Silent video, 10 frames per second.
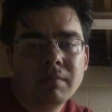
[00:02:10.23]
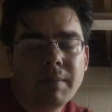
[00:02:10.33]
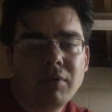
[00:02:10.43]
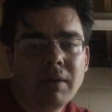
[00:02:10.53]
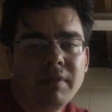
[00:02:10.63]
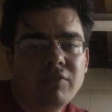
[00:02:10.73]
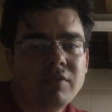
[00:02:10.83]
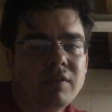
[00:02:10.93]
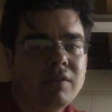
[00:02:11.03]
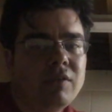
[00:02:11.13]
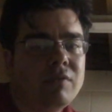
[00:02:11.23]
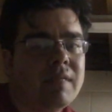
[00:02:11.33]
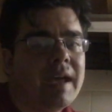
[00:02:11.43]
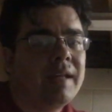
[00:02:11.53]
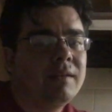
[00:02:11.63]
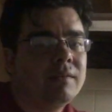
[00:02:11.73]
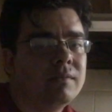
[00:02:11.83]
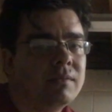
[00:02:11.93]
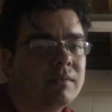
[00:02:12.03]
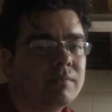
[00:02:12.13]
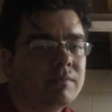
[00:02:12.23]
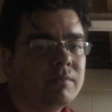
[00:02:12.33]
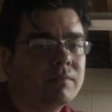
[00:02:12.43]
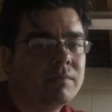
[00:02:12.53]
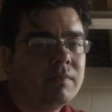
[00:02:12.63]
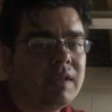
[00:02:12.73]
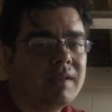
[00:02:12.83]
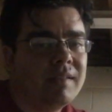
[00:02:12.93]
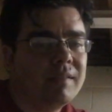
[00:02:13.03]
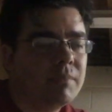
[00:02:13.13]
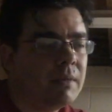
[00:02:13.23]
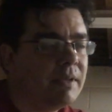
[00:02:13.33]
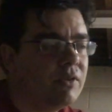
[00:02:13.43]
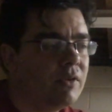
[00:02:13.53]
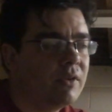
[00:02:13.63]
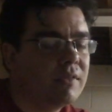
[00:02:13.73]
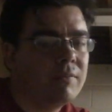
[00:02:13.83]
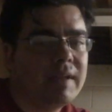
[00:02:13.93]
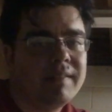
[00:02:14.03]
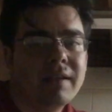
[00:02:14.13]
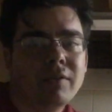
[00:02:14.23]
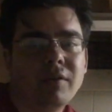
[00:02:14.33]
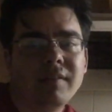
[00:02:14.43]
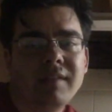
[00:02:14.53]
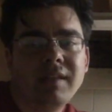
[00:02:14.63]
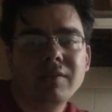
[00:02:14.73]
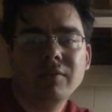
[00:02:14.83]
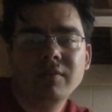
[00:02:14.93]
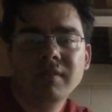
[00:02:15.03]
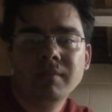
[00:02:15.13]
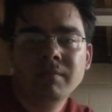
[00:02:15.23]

I probably shouldn't do that because probably could hurt the red-tailed hawk's ears.